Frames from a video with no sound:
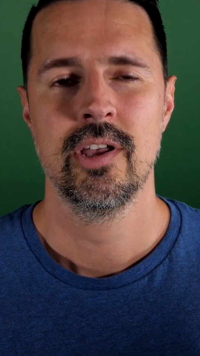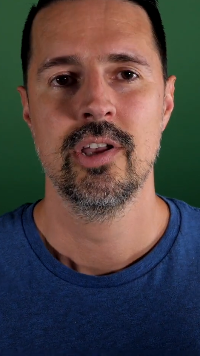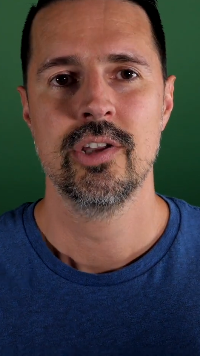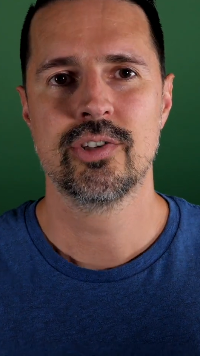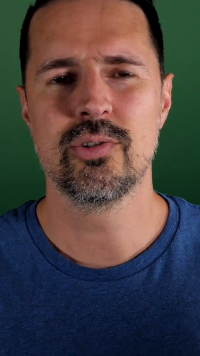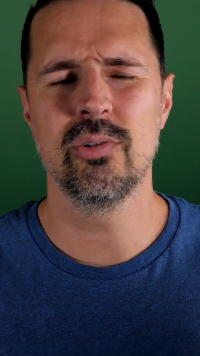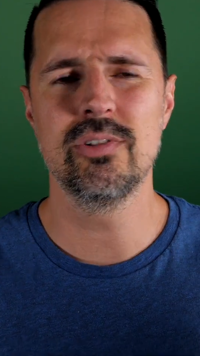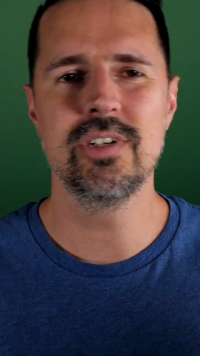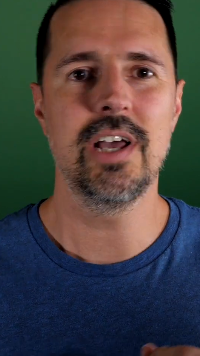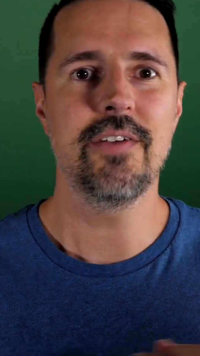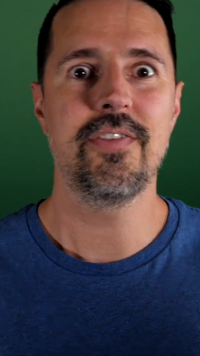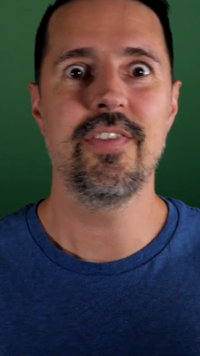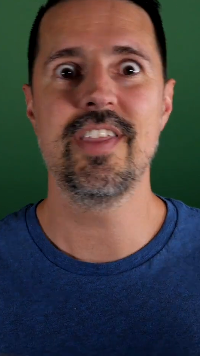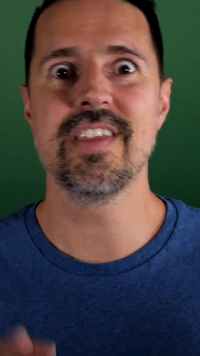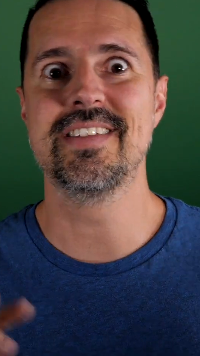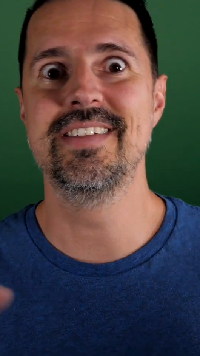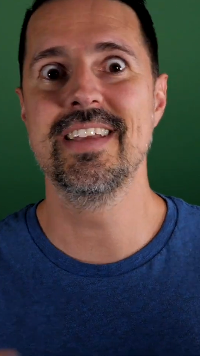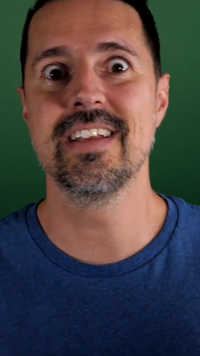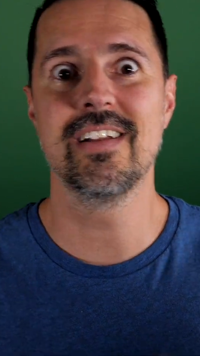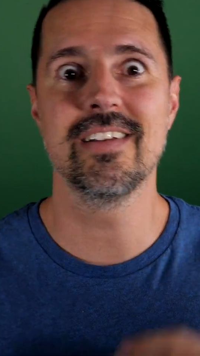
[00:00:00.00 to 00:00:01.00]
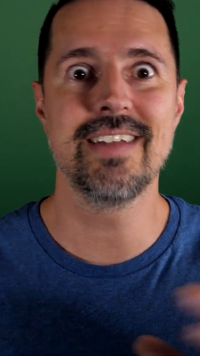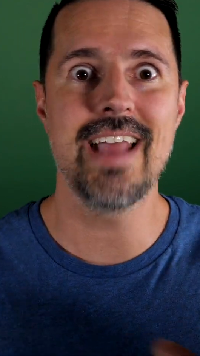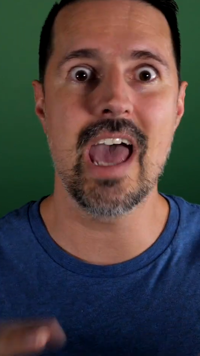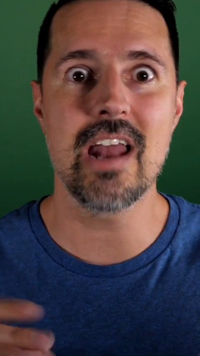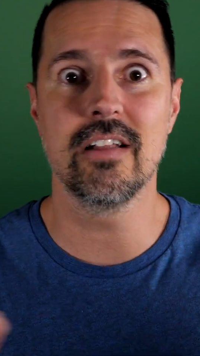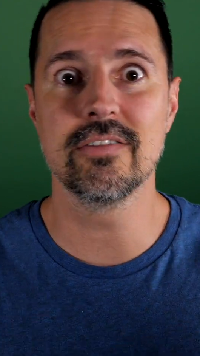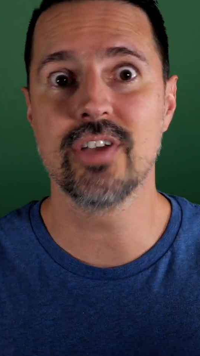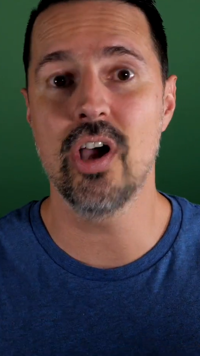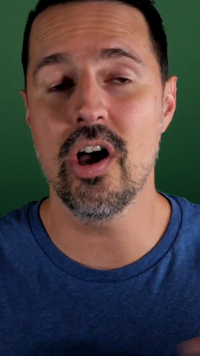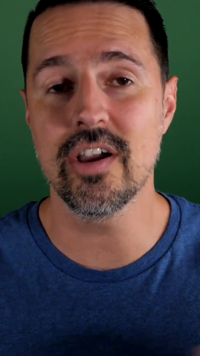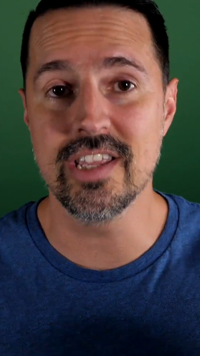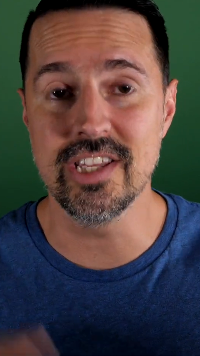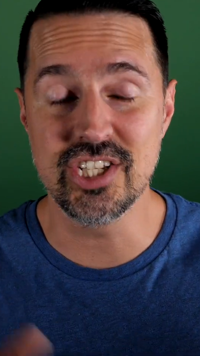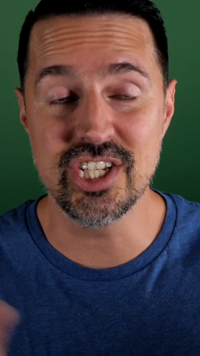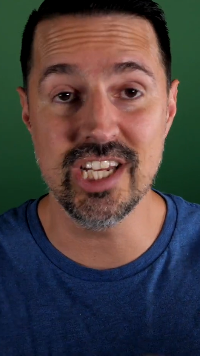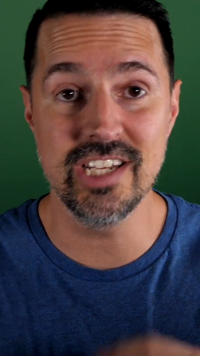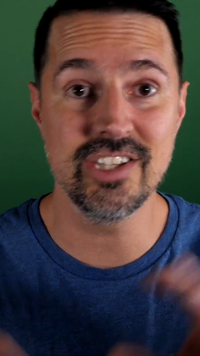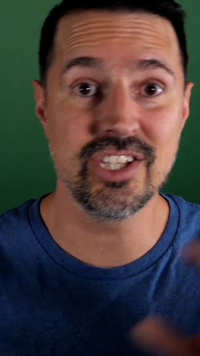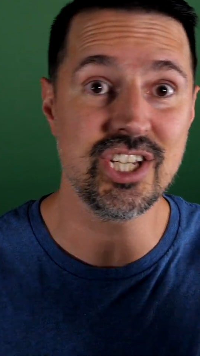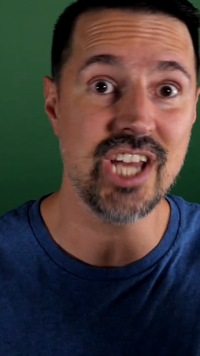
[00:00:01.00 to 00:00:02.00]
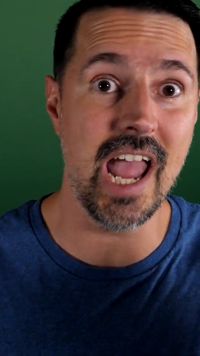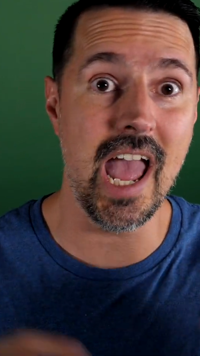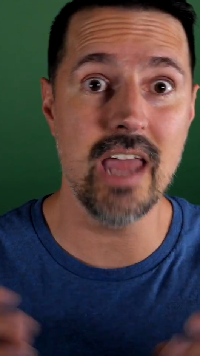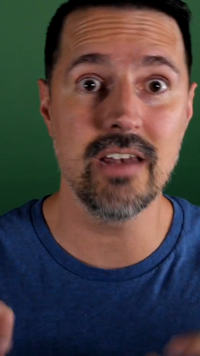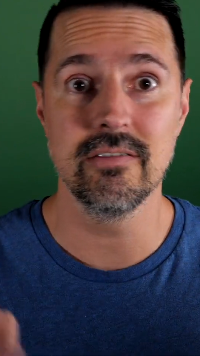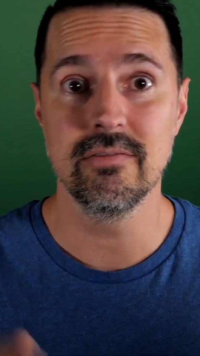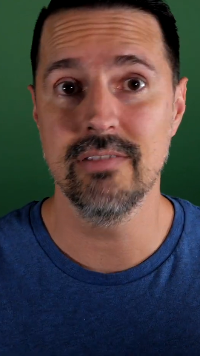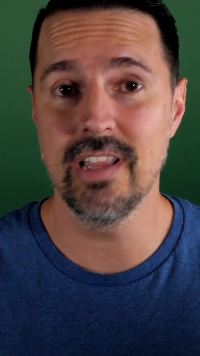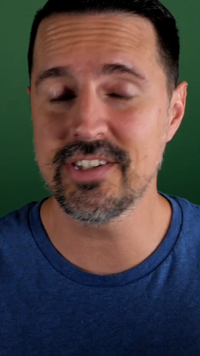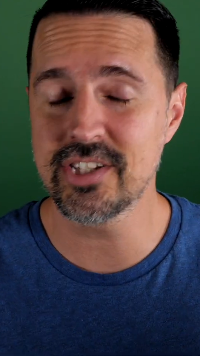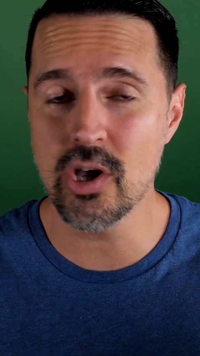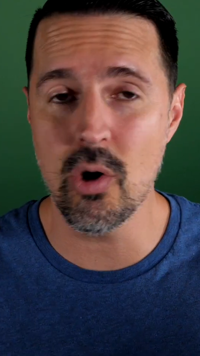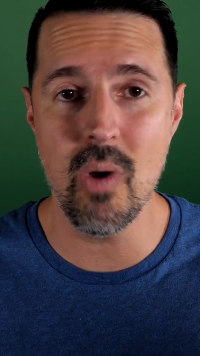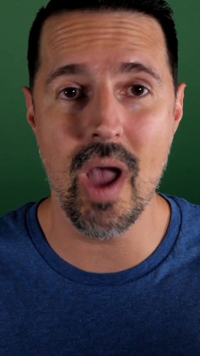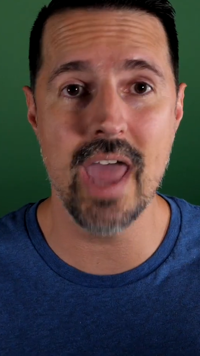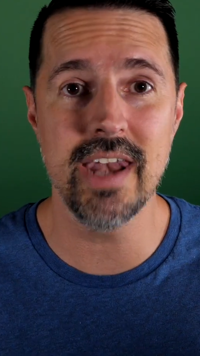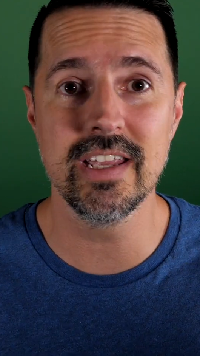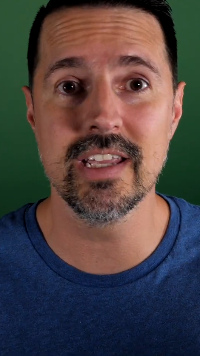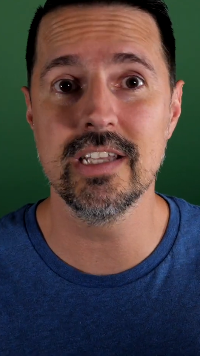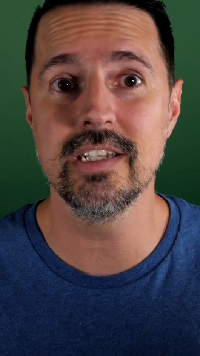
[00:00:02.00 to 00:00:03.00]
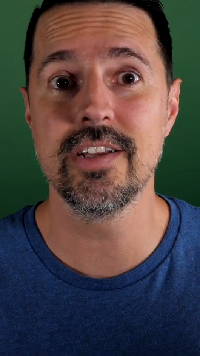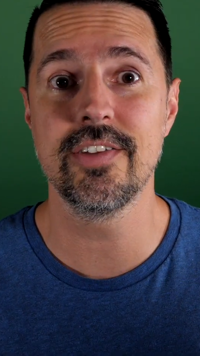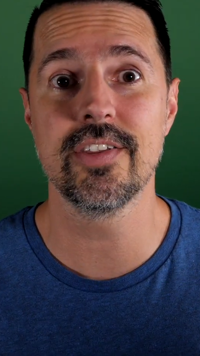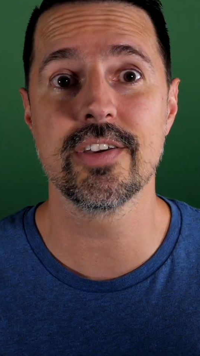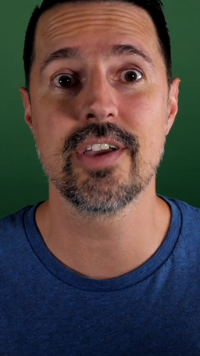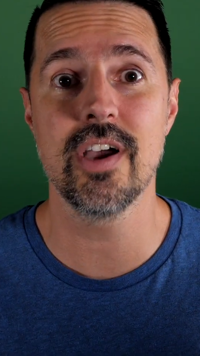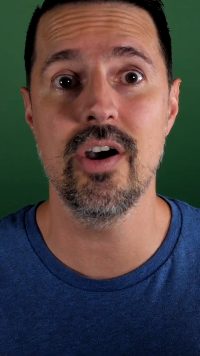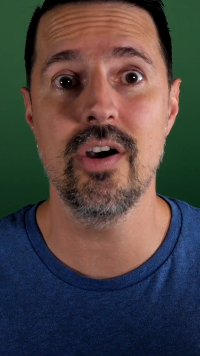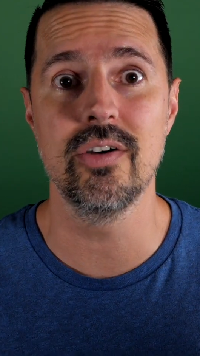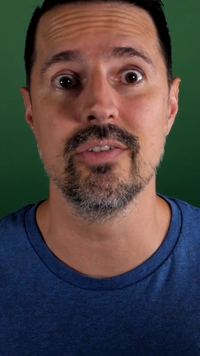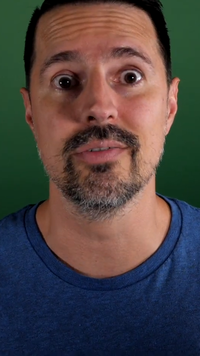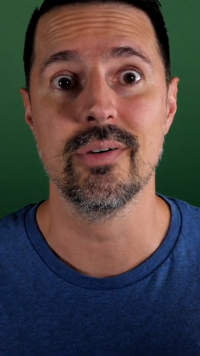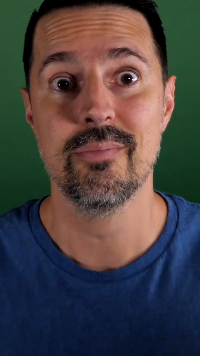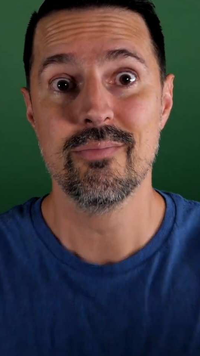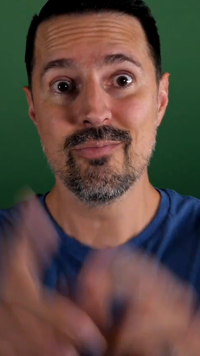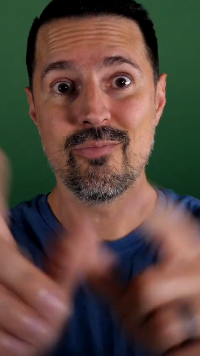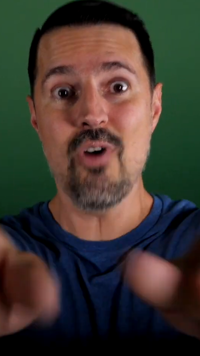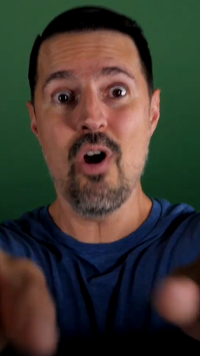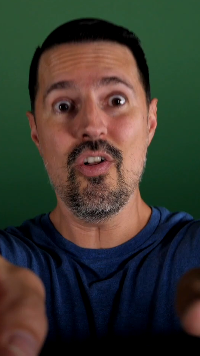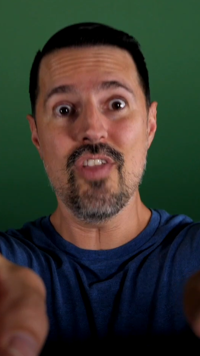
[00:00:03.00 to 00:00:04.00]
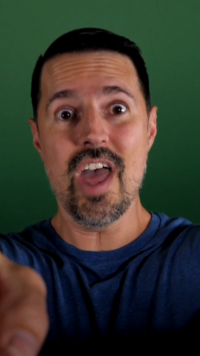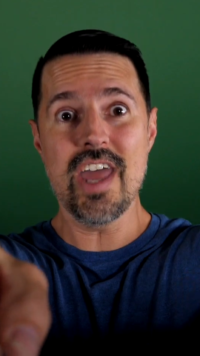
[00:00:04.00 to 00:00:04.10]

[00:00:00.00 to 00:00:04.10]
So enough of this diddle daddle talking chit chat. Let's go ahead and get into the code. Roll that